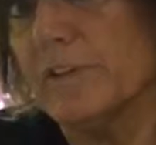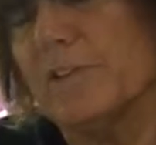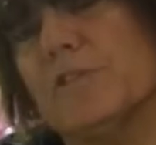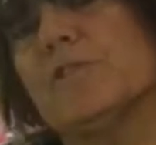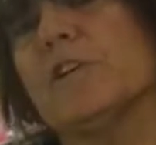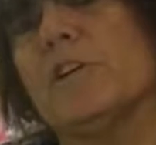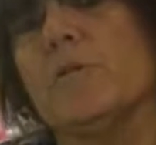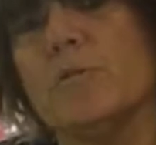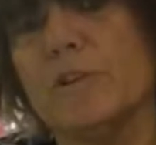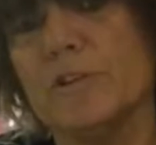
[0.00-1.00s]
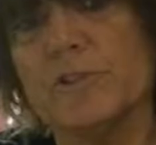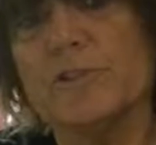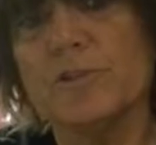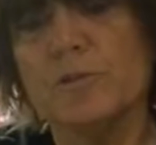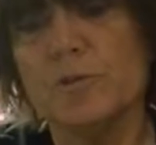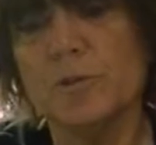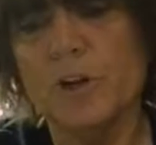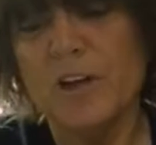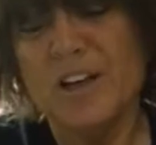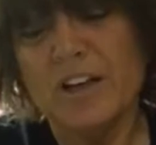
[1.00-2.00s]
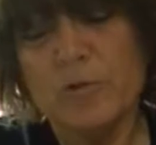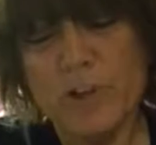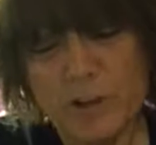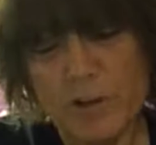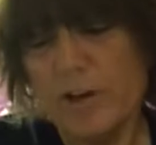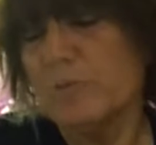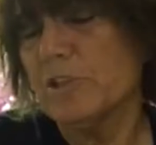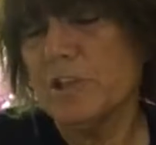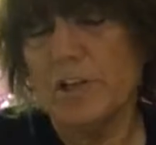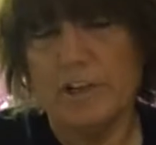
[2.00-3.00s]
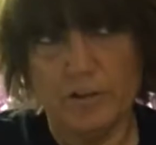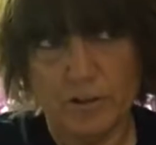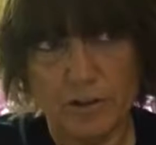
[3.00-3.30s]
in this study is to whet your appetite